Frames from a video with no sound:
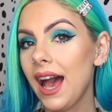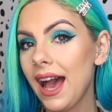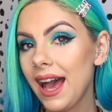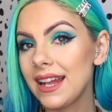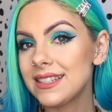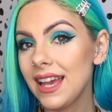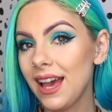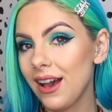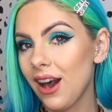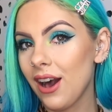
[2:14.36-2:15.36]
And
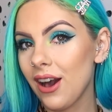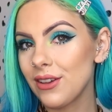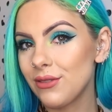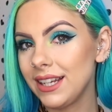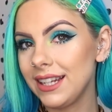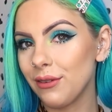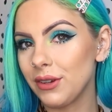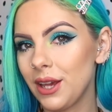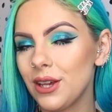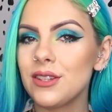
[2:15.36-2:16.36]
yeah, I really
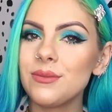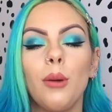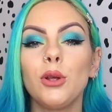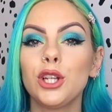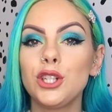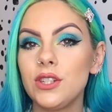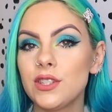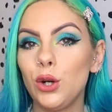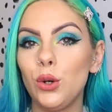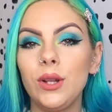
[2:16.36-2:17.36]
love it. I'm not going to do
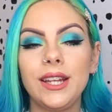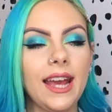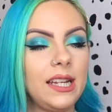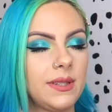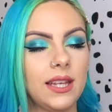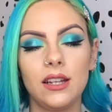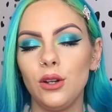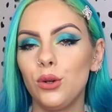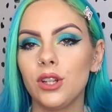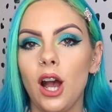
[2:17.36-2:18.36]
this haul in any
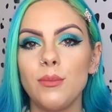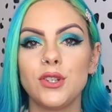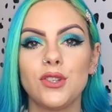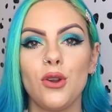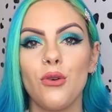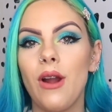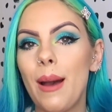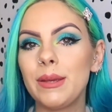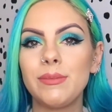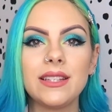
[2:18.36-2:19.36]
particular order. I'm just
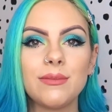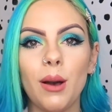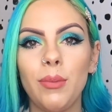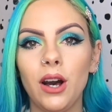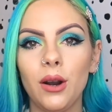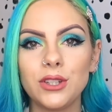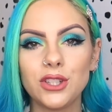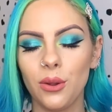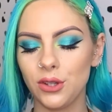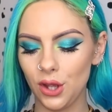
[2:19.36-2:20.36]
grabbing bits of my pile and
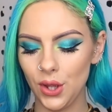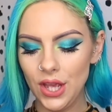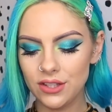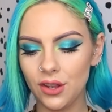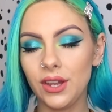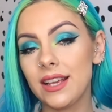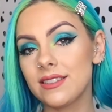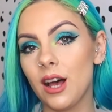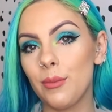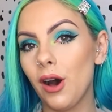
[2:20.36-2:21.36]
showing you. So
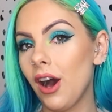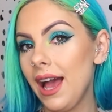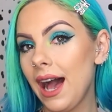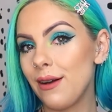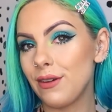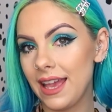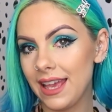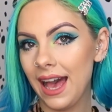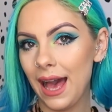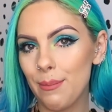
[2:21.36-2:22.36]
next up, I have
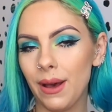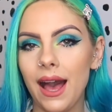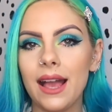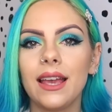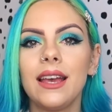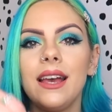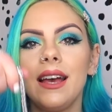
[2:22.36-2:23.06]
a handbag.